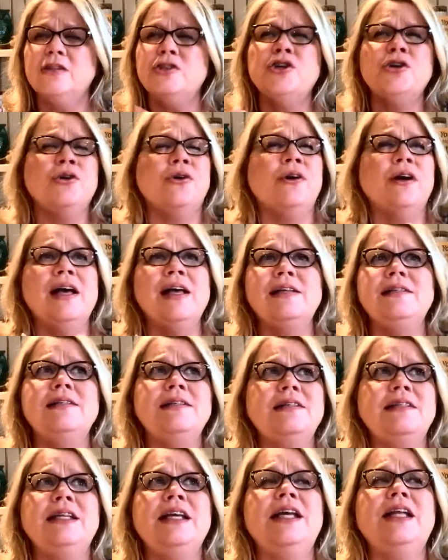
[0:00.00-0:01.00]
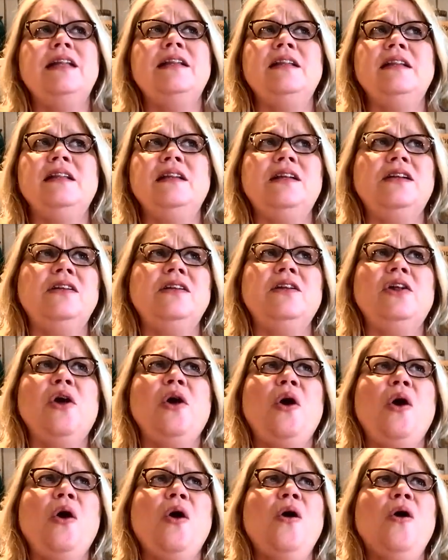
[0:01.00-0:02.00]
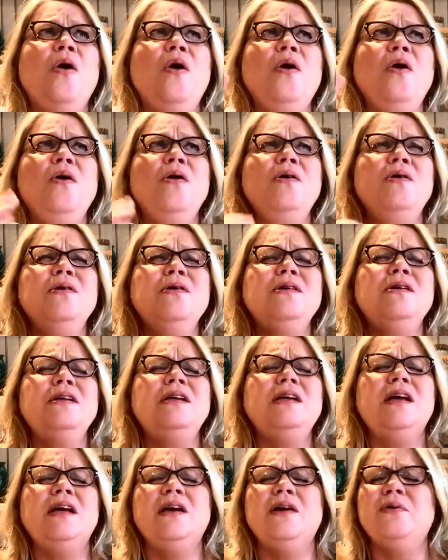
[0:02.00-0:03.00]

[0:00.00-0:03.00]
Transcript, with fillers: Trust in the Lord